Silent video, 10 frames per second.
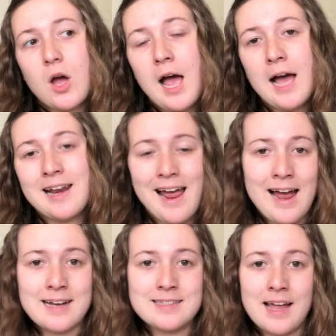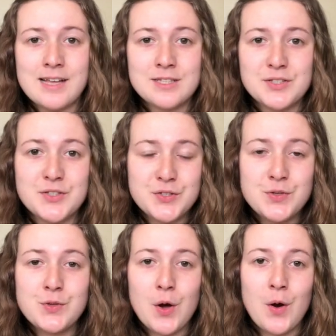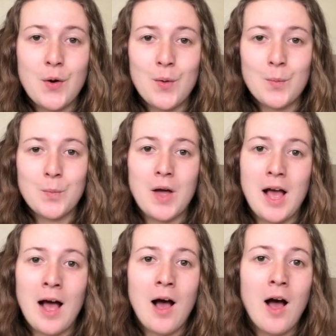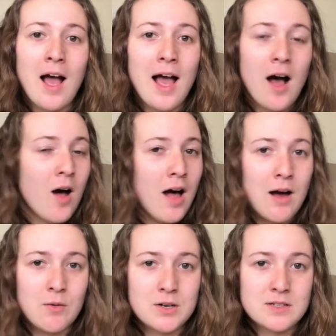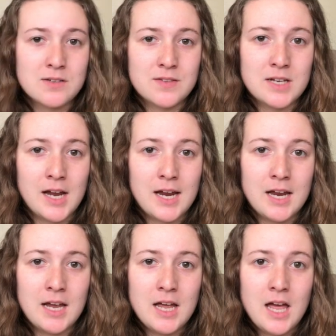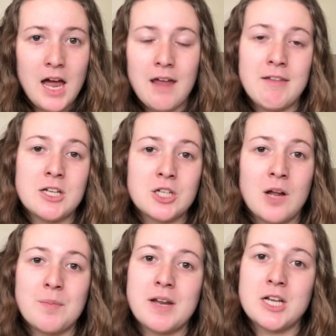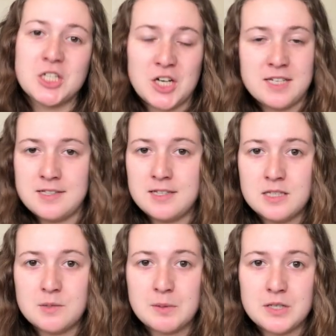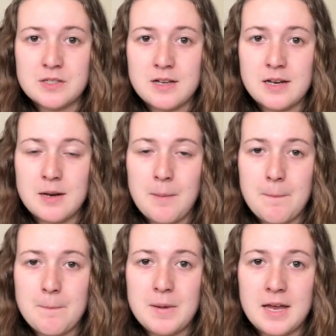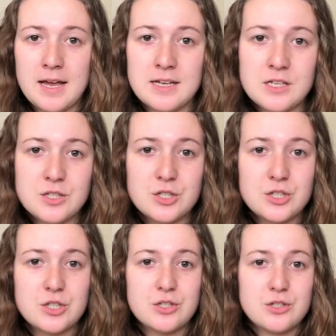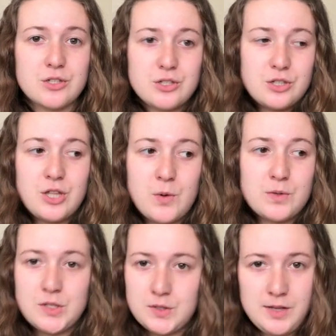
had access to the home at all hours of the night, and that JonBenet trusted this person because there was no